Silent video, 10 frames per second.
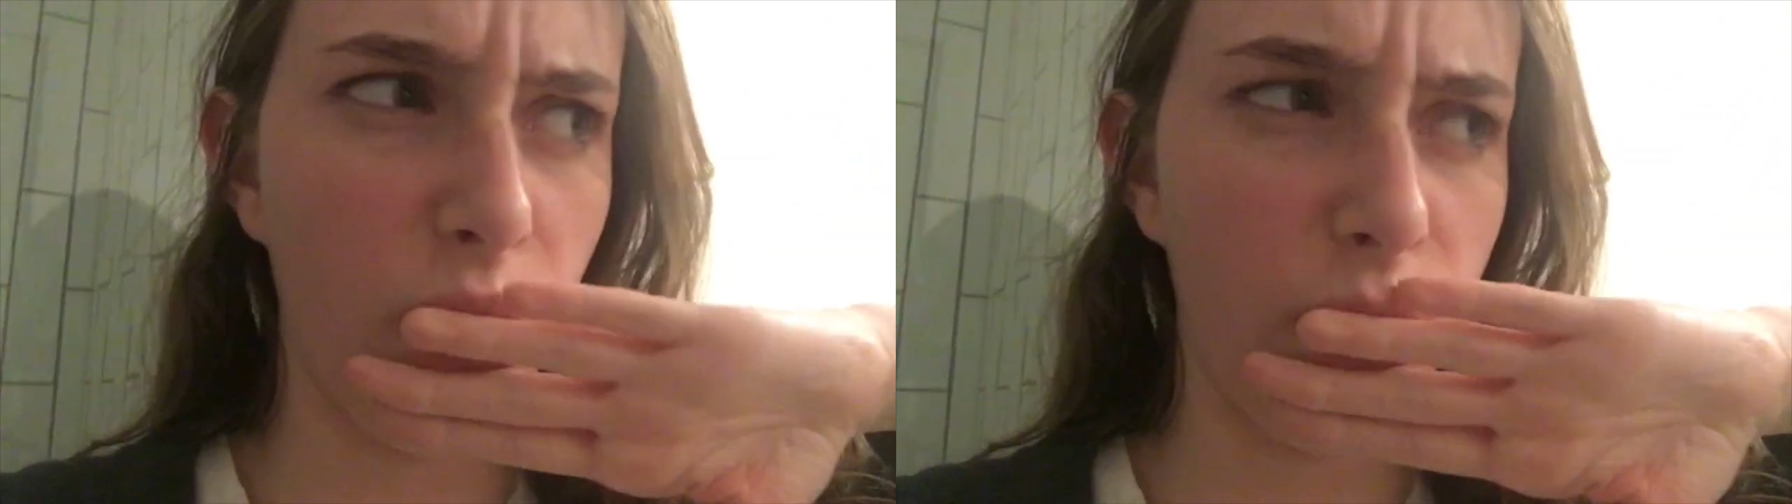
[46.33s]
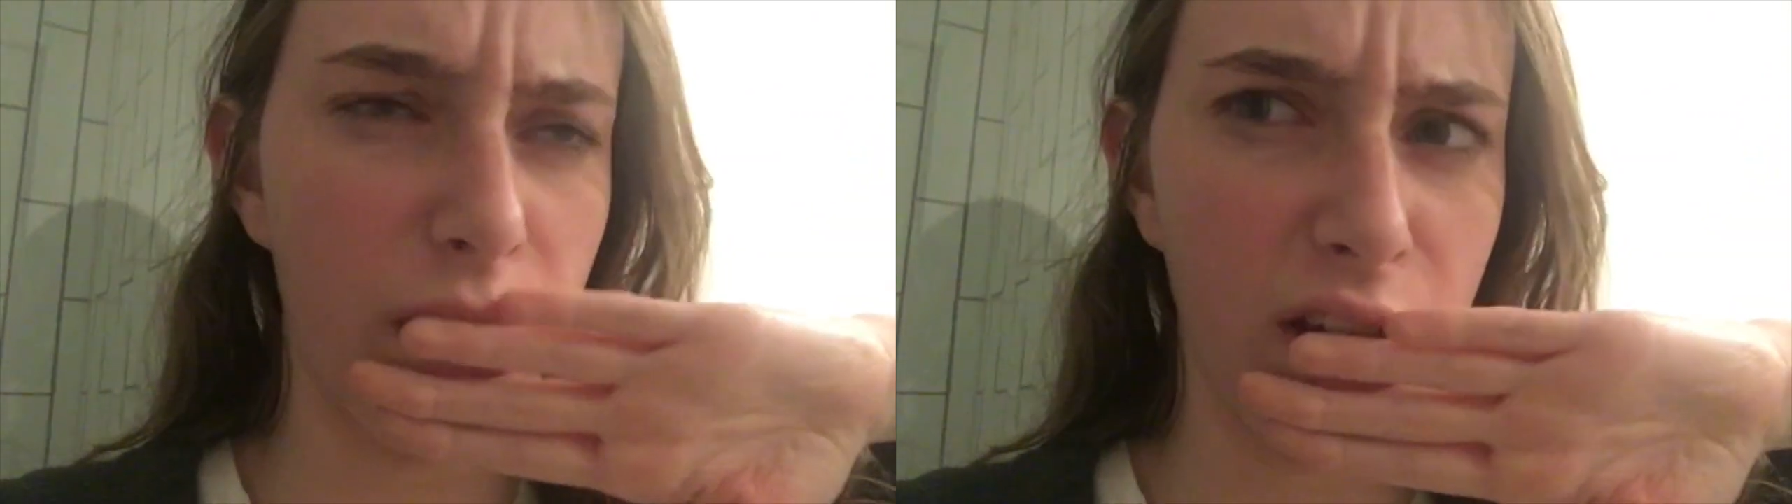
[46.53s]

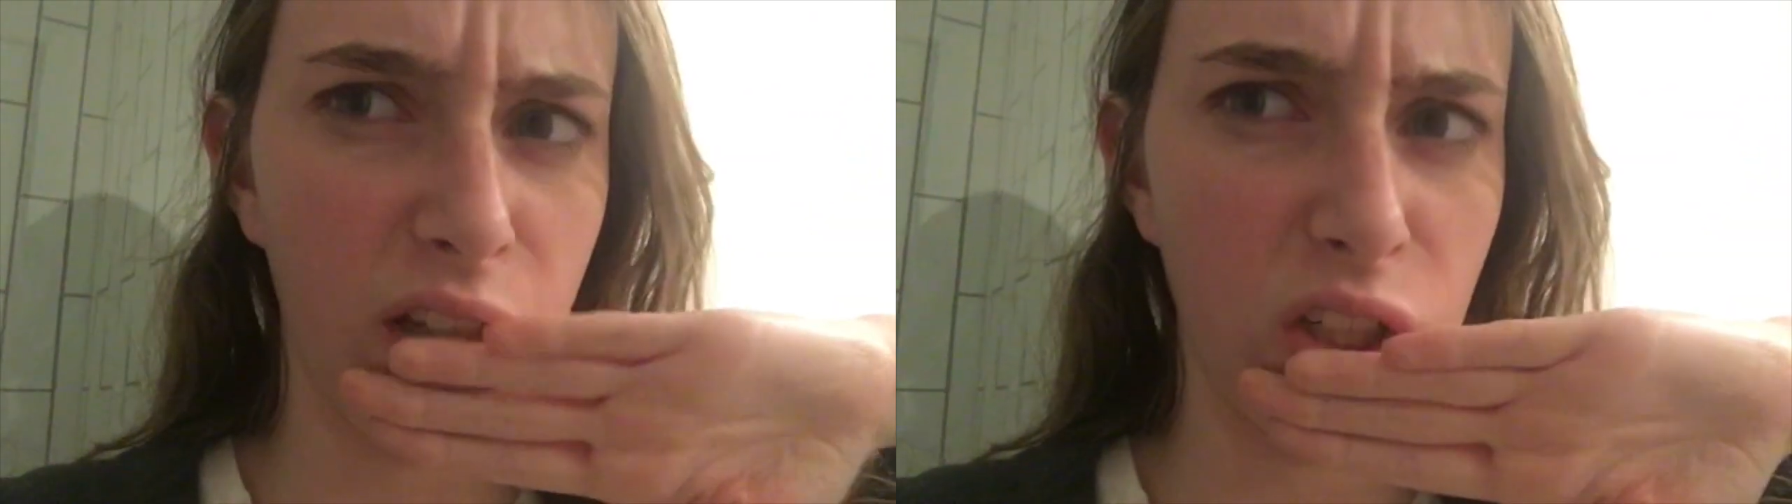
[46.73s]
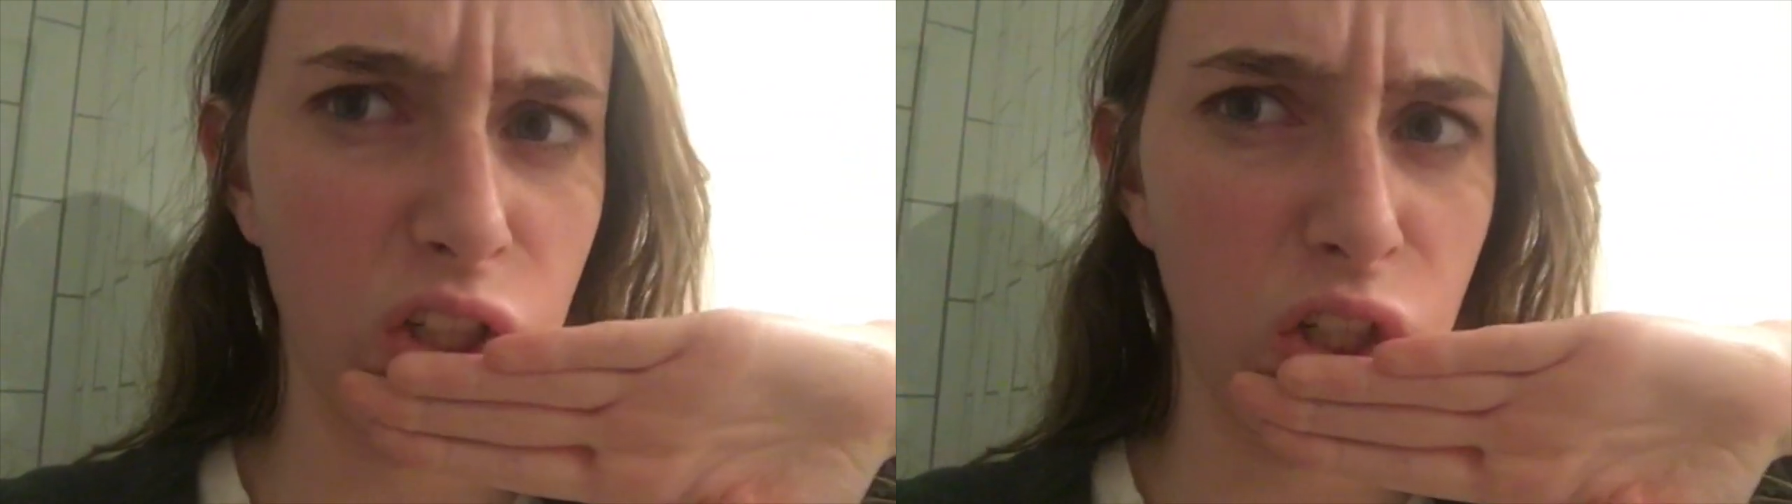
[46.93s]

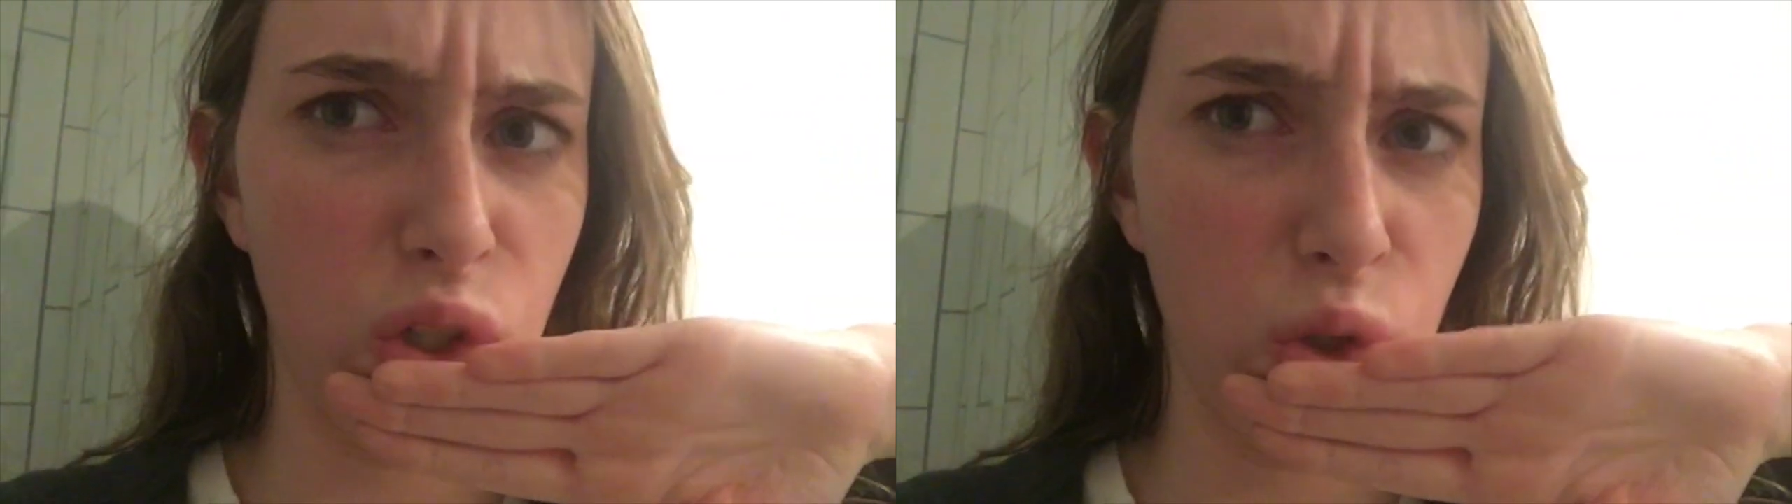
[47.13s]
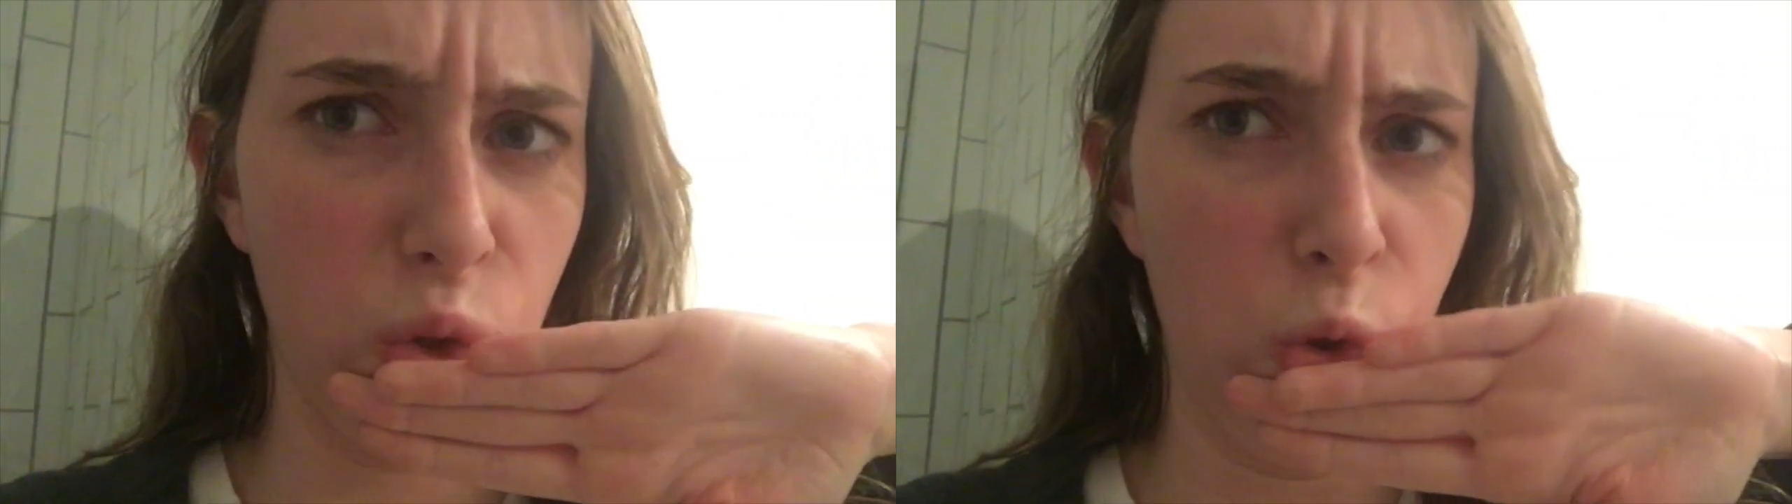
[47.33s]
going
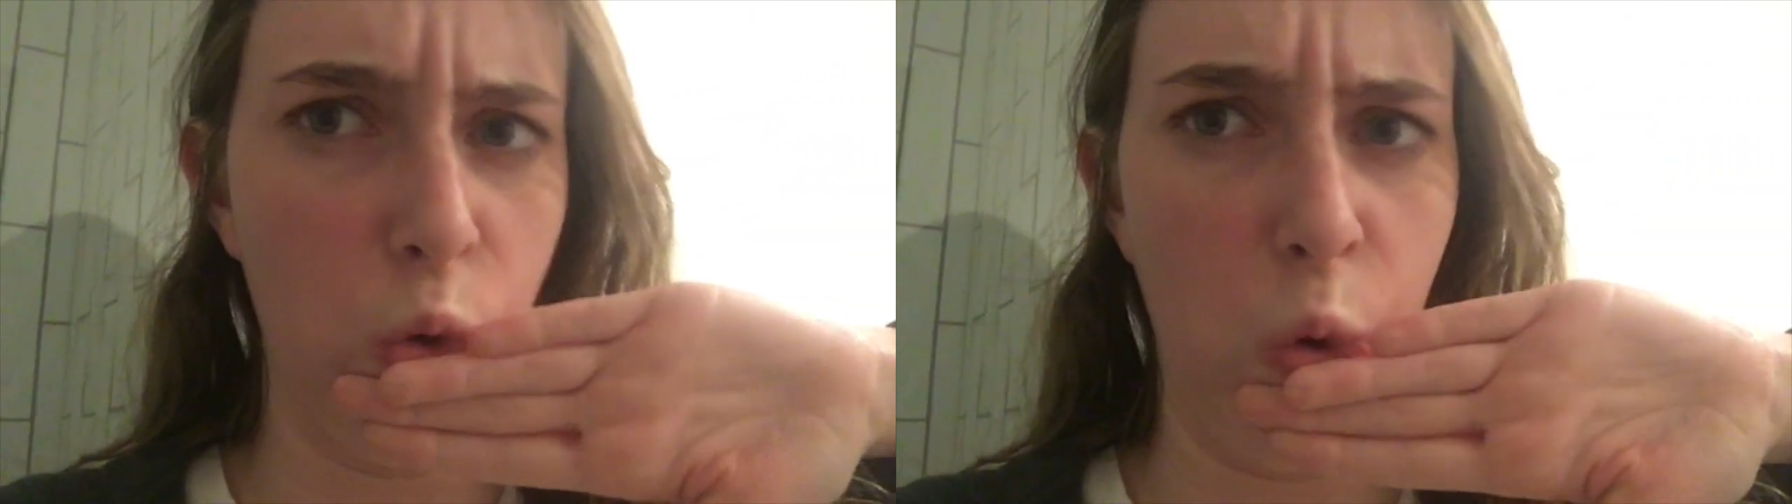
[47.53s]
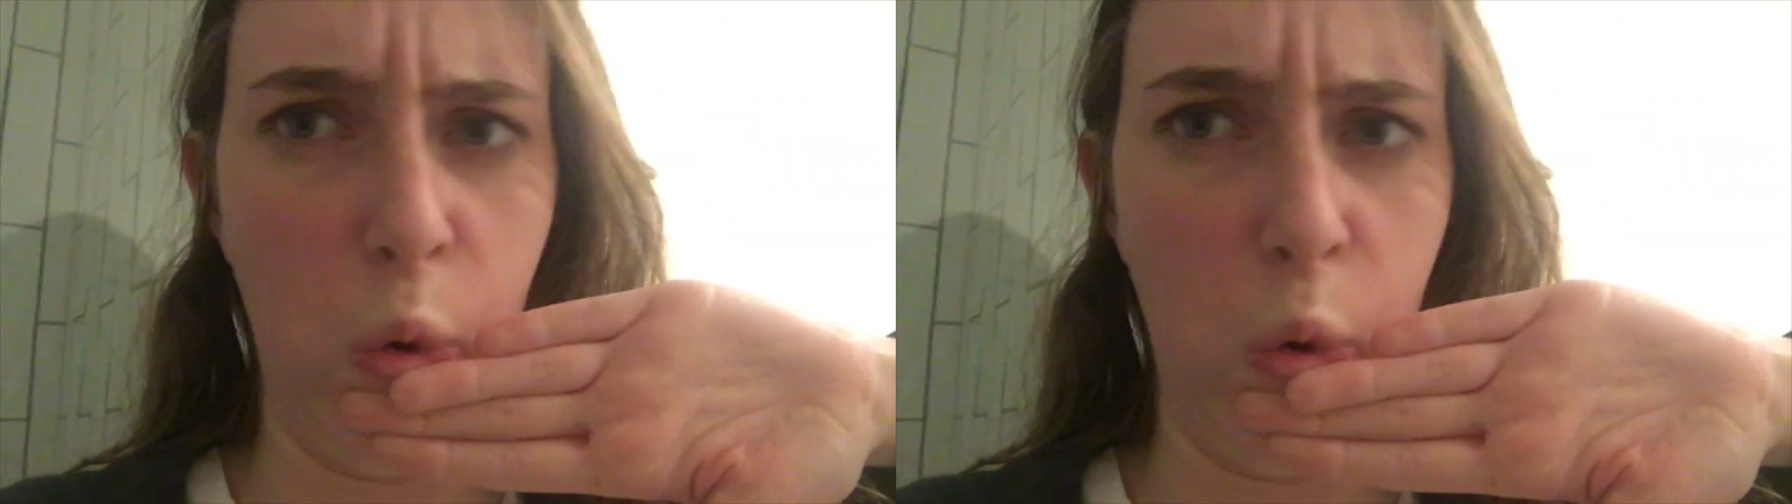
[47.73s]
to